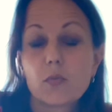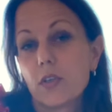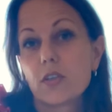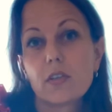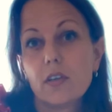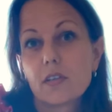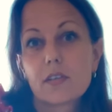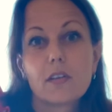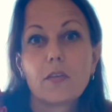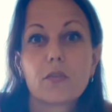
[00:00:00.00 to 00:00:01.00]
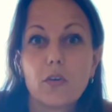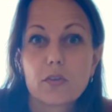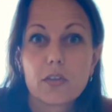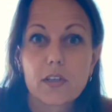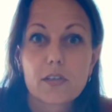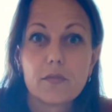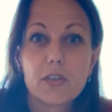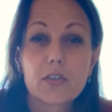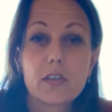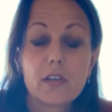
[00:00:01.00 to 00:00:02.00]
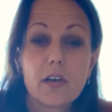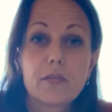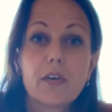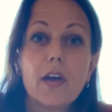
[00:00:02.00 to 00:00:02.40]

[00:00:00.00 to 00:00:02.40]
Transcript: which is of course not sufficient enough.